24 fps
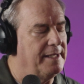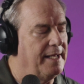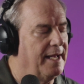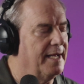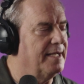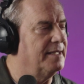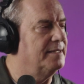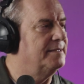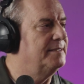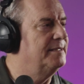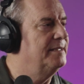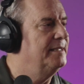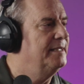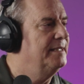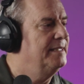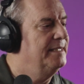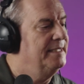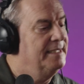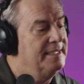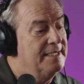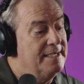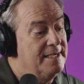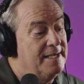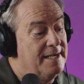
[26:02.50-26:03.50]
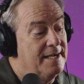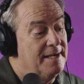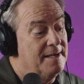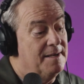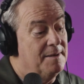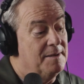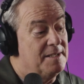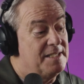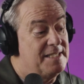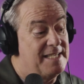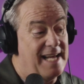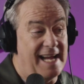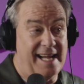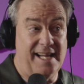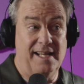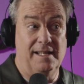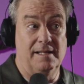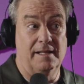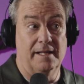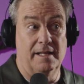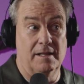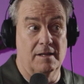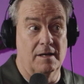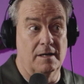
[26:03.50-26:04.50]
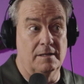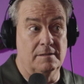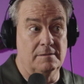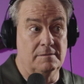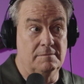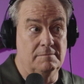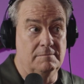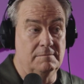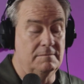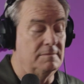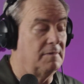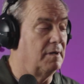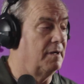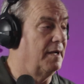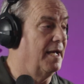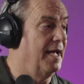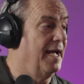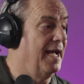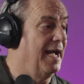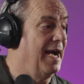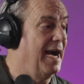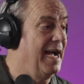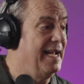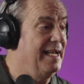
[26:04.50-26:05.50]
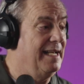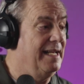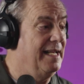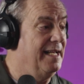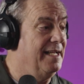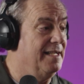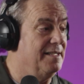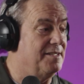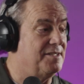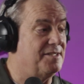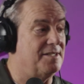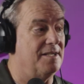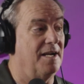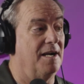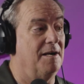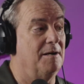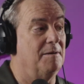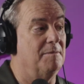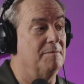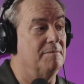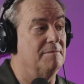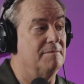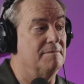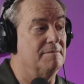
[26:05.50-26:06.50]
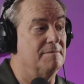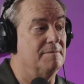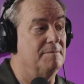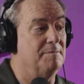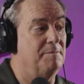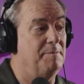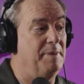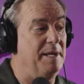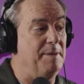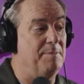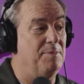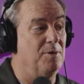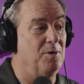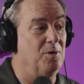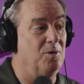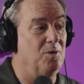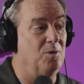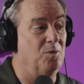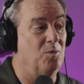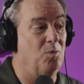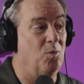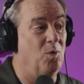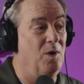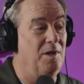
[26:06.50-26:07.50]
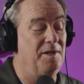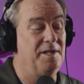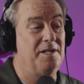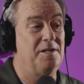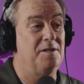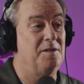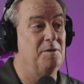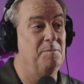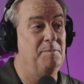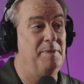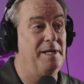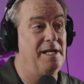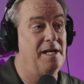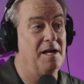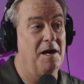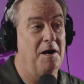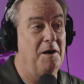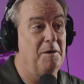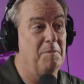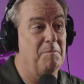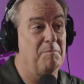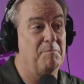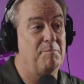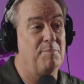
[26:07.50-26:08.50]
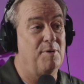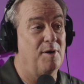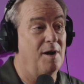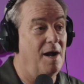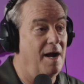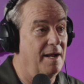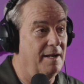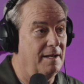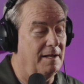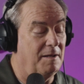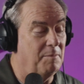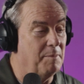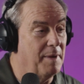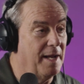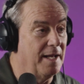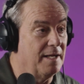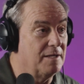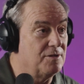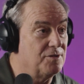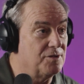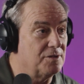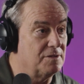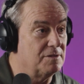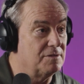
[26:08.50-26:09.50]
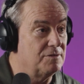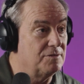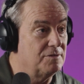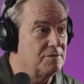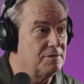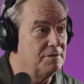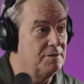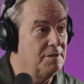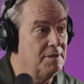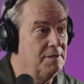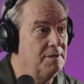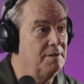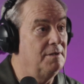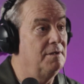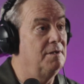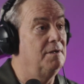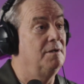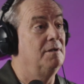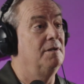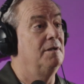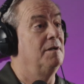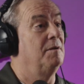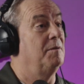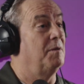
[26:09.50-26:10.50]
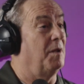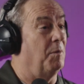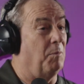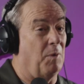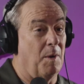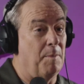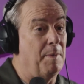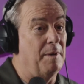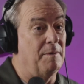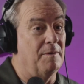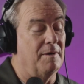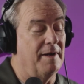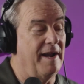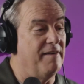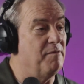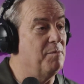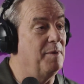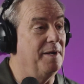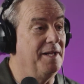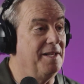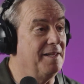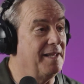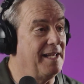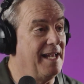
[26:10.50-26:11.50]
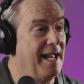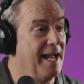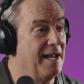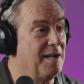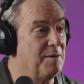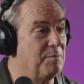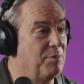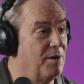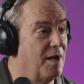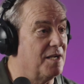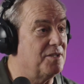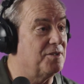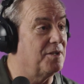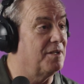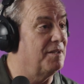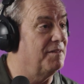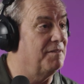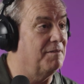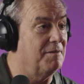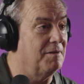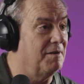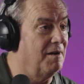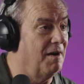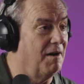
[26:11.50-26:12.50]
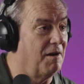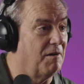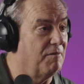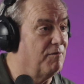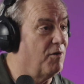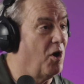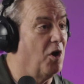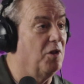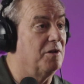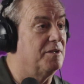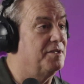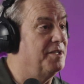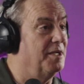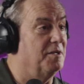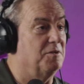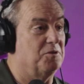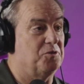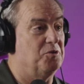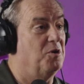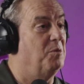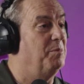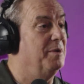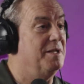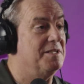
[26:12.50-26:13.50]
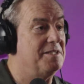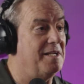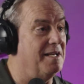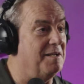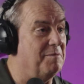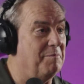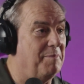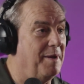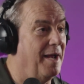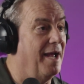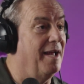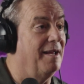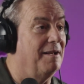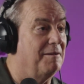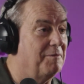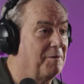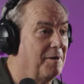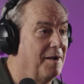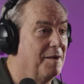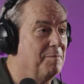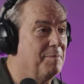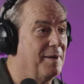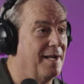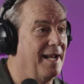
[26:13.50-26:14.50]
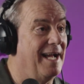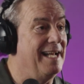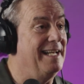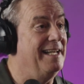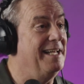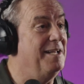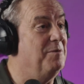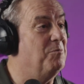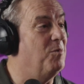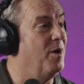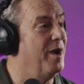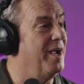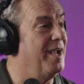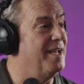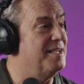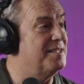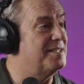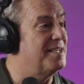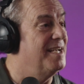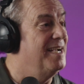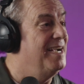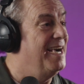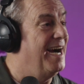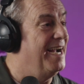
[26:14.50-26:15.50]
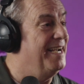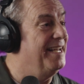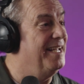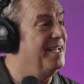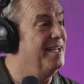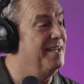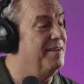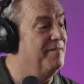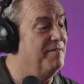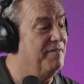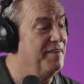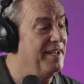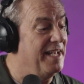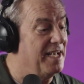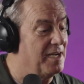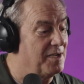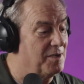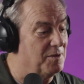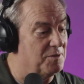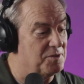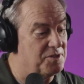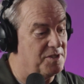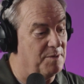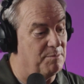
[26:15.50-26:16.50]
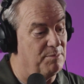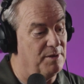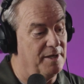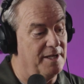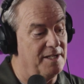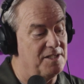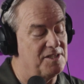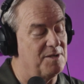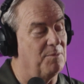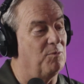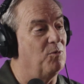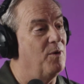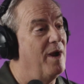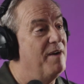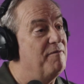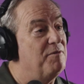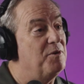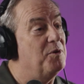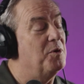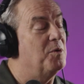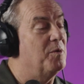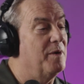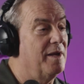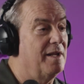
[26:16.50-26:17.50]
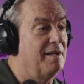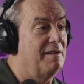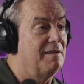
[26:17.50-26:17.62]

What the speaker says: can. Secondly, though, okay, I need some people willing to become product managers. And remember, everybody in the Canon project are volunteers. Nobody's getting paid, right? But I need vehicles to bring some revenue in.